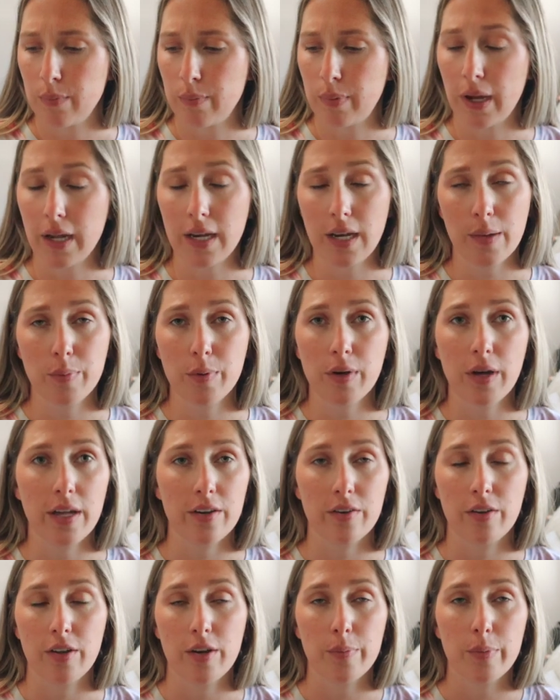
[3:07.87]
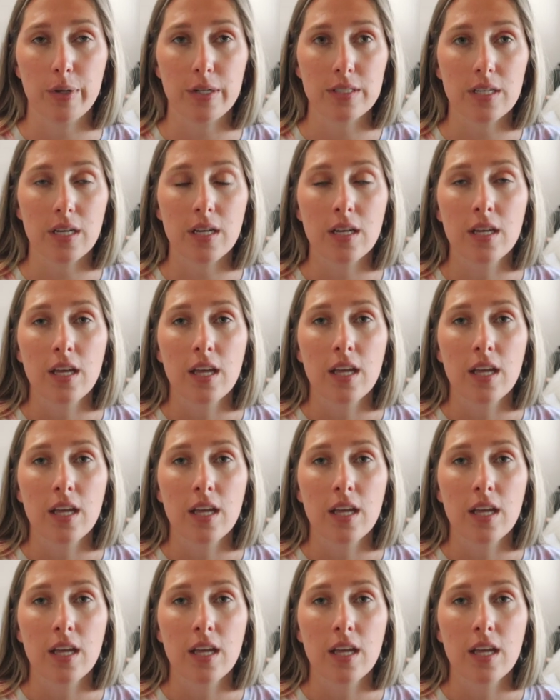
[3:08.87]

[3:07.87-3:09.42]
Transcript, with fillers: pineapple. I don't know how to pronounce that.